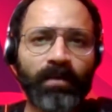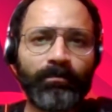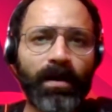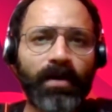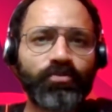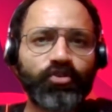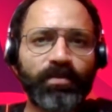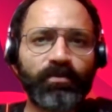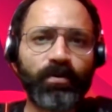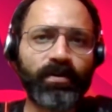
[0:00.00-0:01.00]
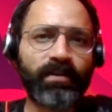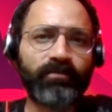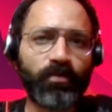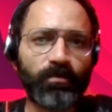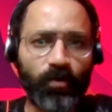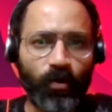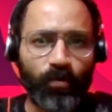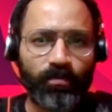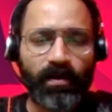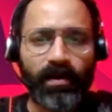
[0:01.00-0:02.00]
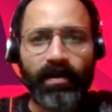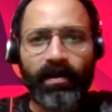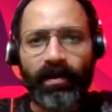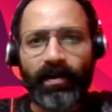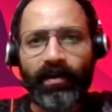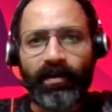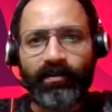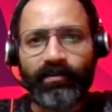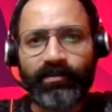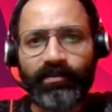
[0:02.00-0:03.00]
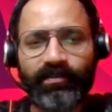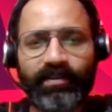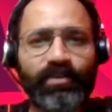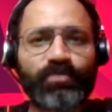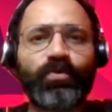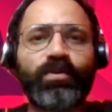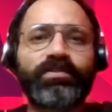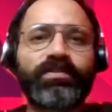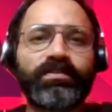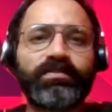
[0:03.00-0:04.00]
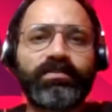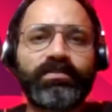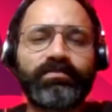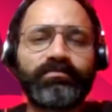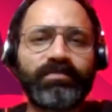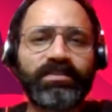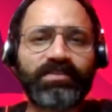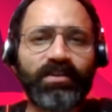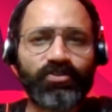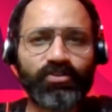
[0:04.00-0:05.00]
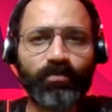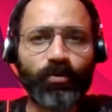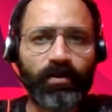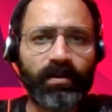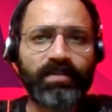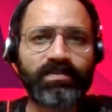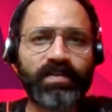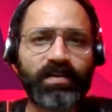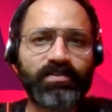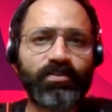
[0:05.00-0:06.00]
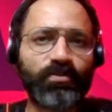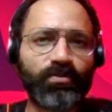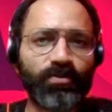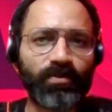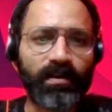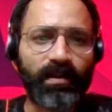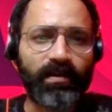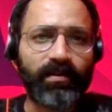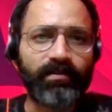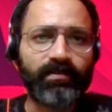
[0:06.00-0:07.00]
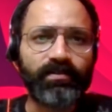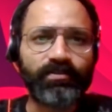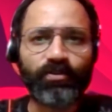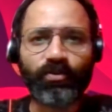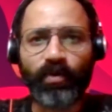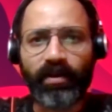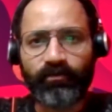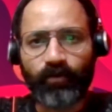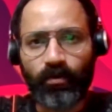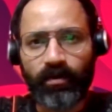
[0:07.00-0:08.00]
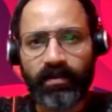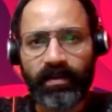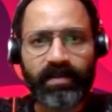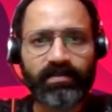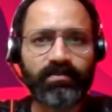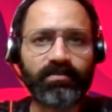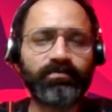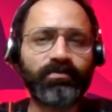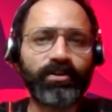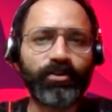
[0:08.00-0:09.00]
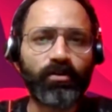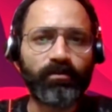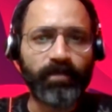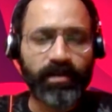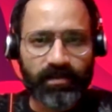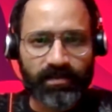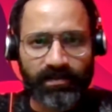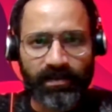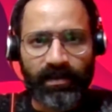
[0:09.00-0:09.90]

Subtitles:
bound to be working from home, and that is what the discussion more or less is actually going to look like going forward in the next 30 odd minutes.